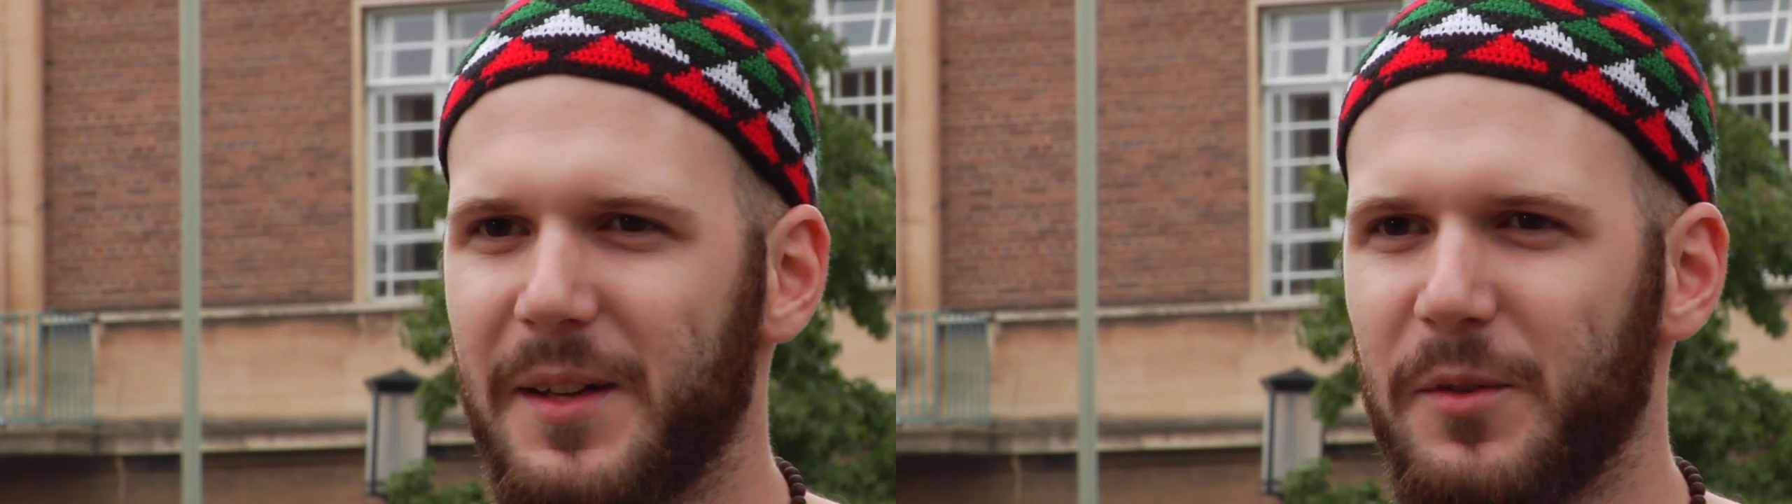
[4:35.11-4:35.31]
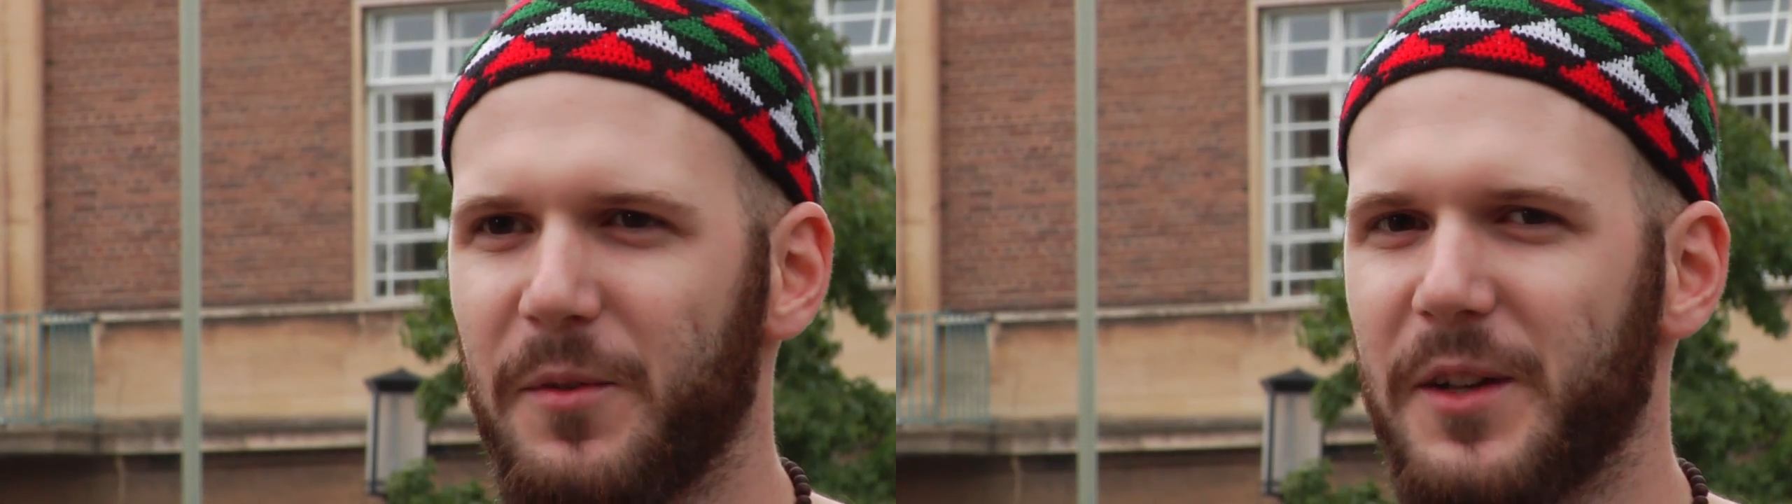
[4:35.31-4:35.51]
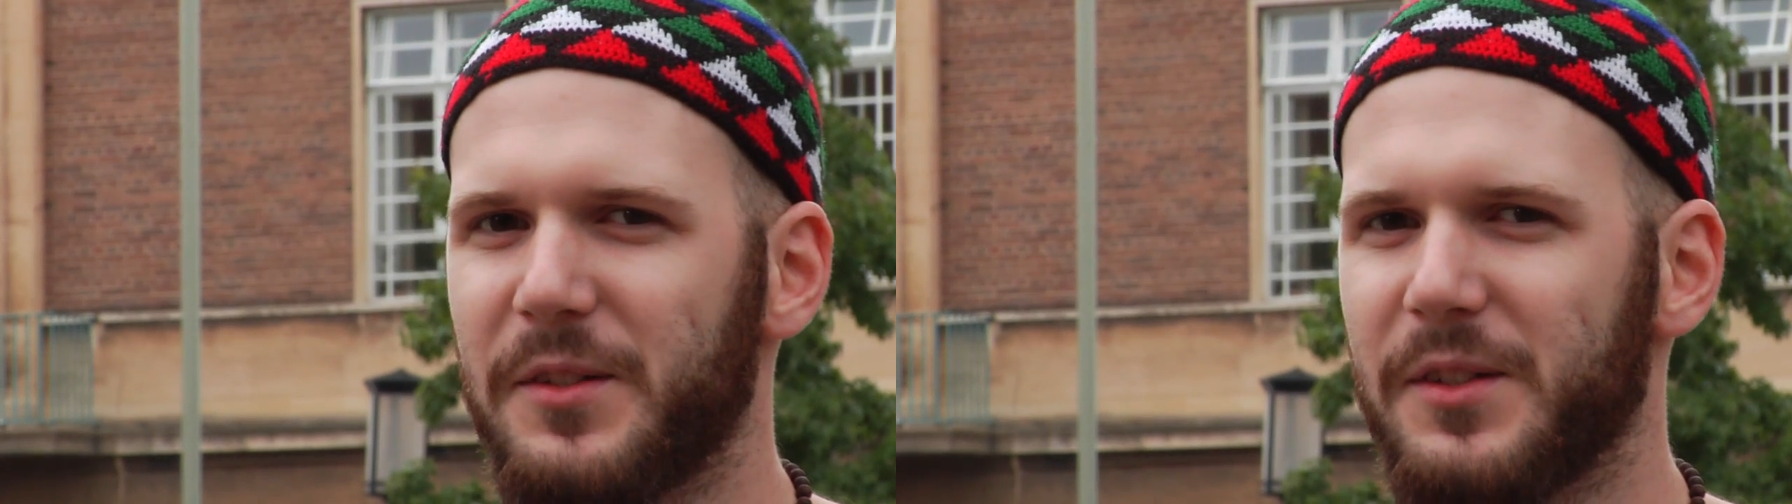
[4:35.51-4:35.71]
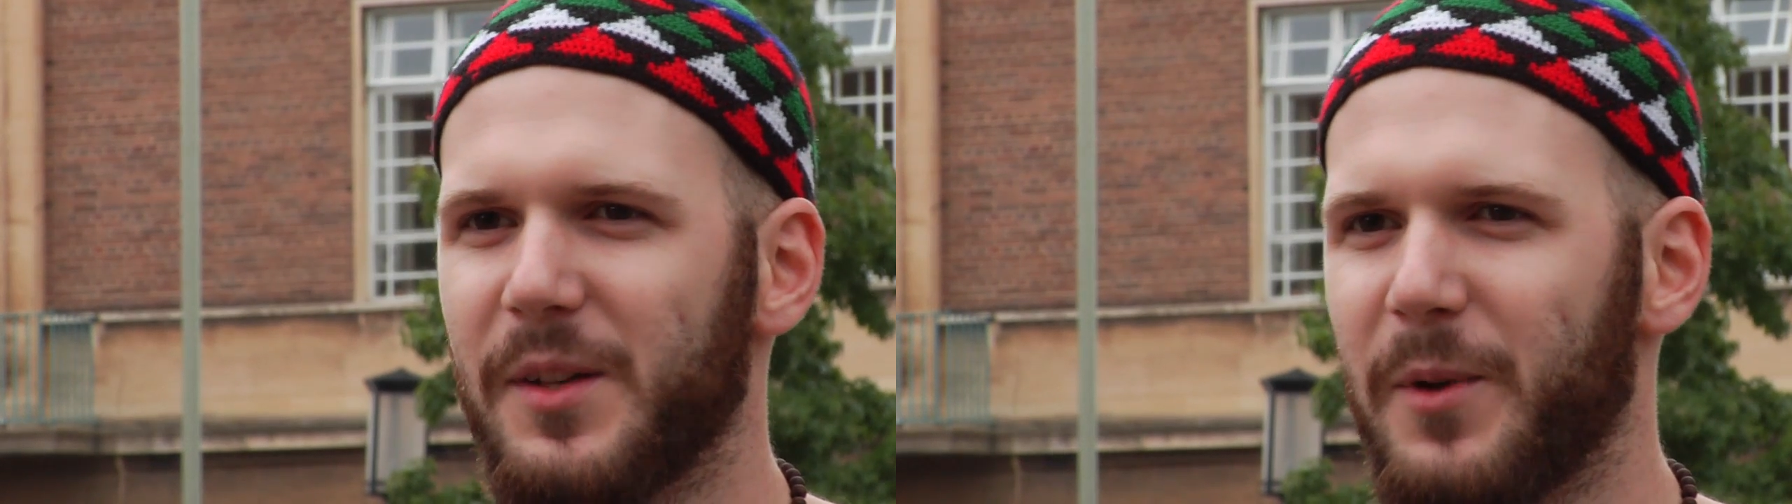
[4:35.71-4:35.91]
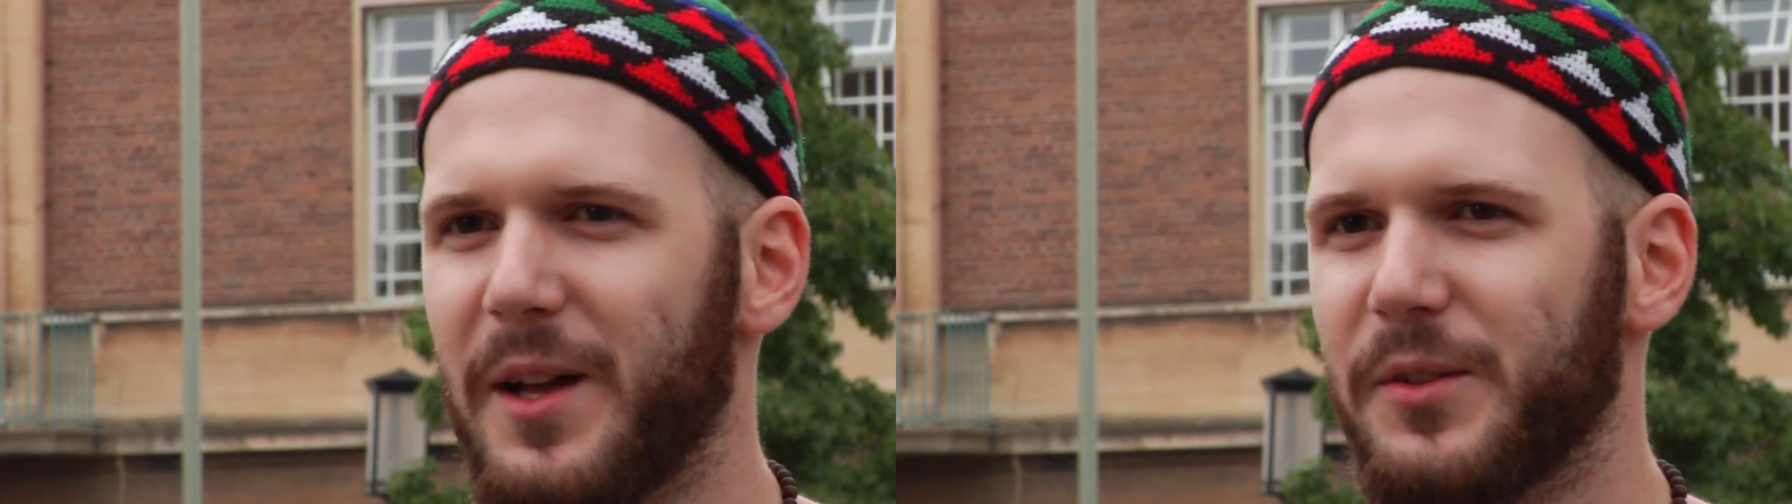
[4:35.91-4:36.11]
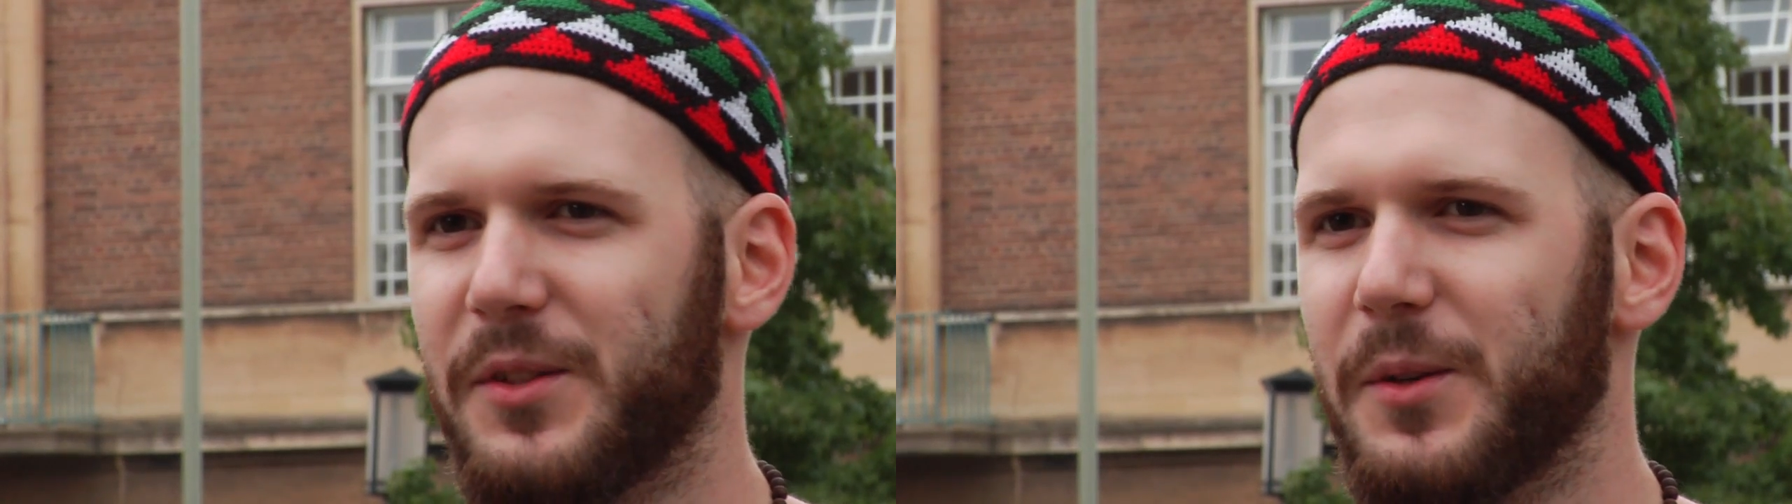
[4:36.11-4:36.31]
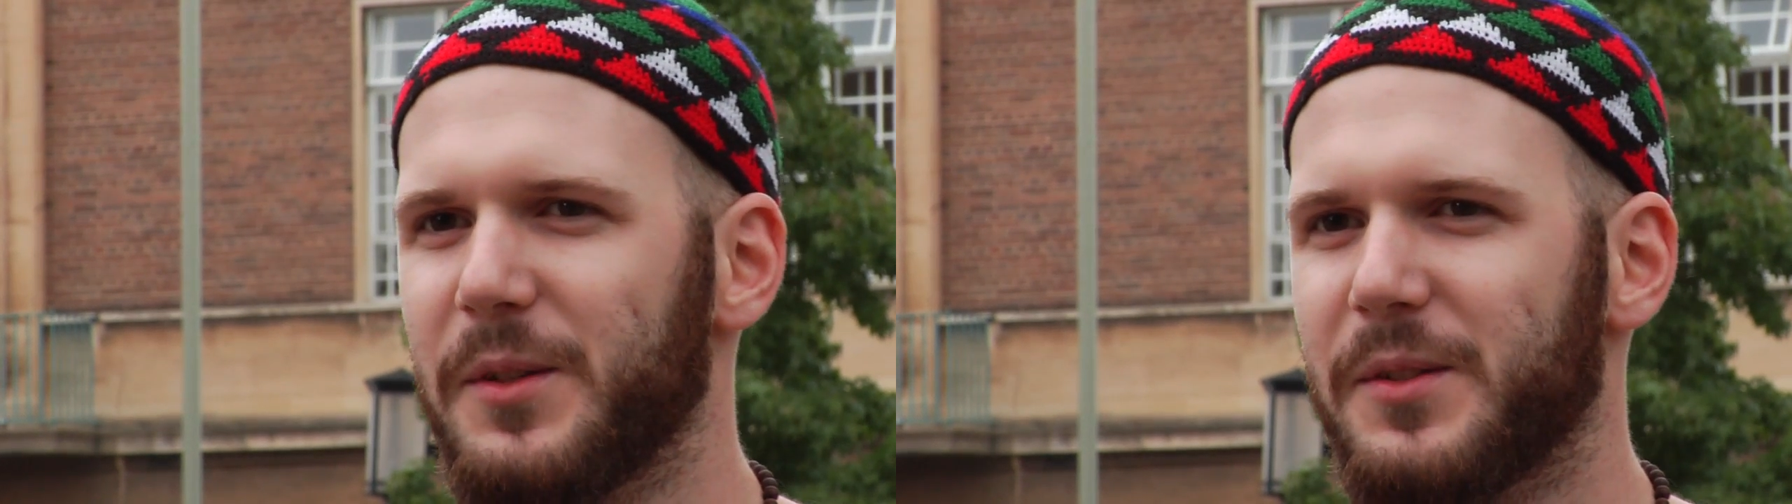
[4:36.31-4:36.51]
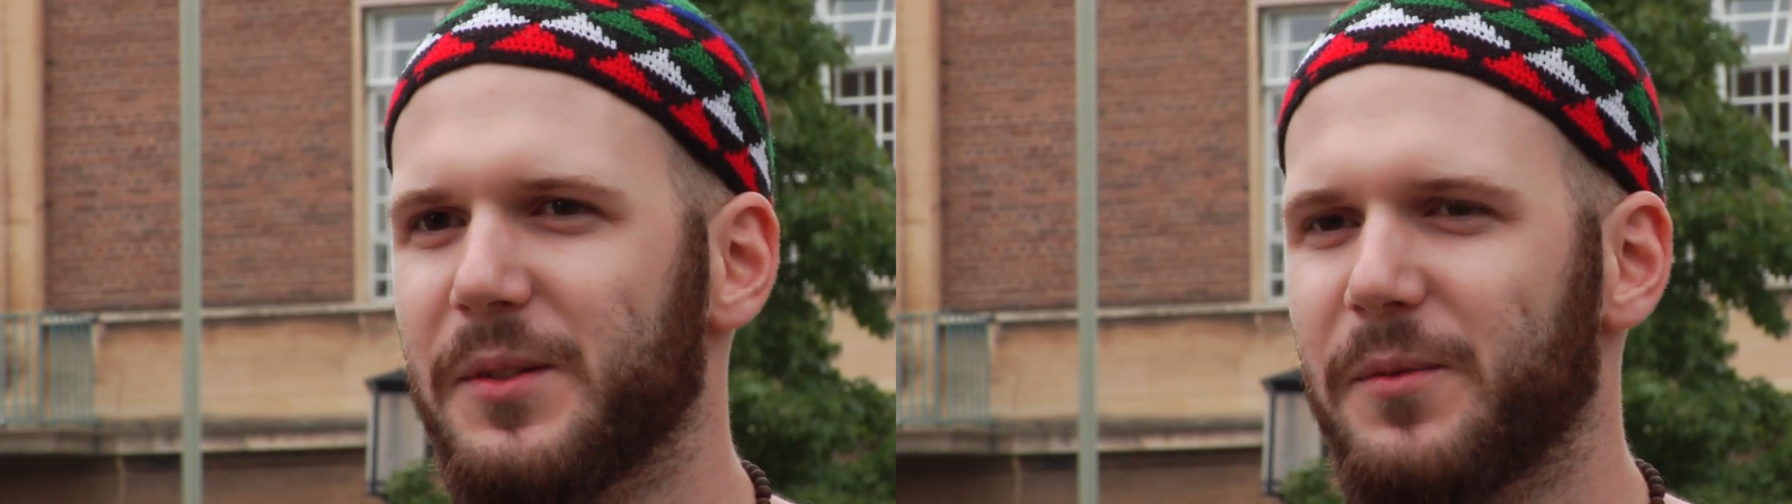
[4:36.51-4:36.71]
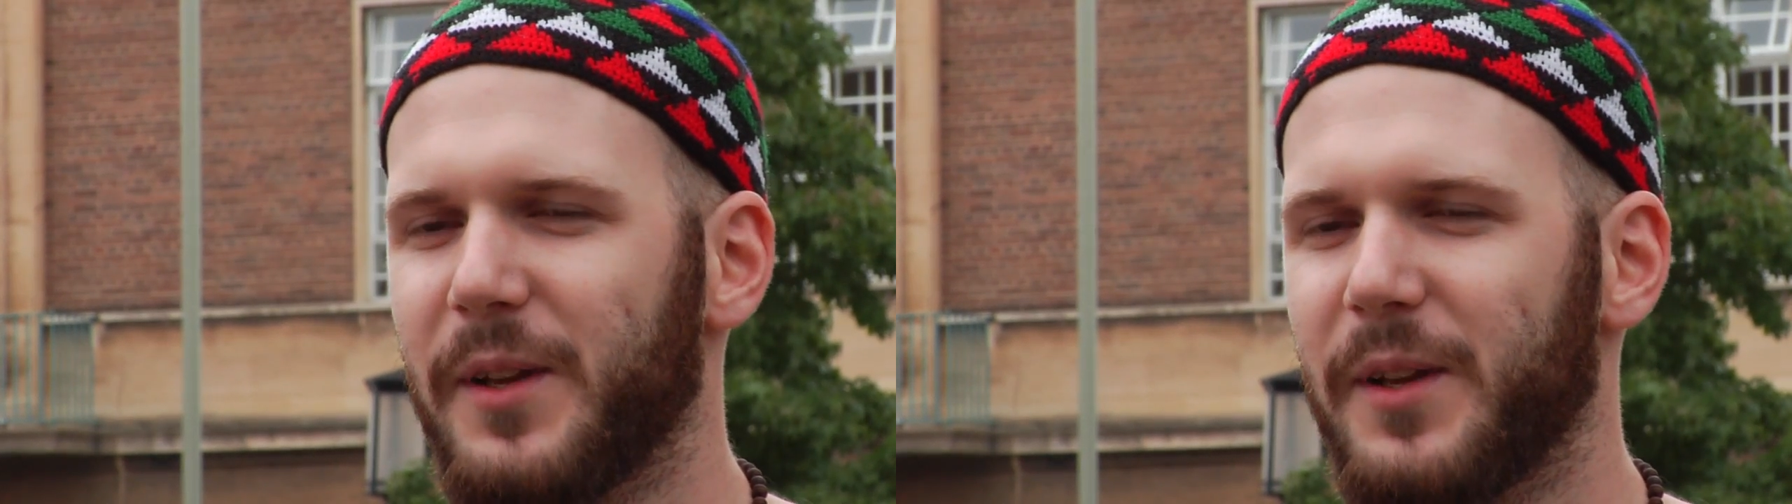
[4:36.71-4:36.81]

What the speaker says: give advice to someone else who is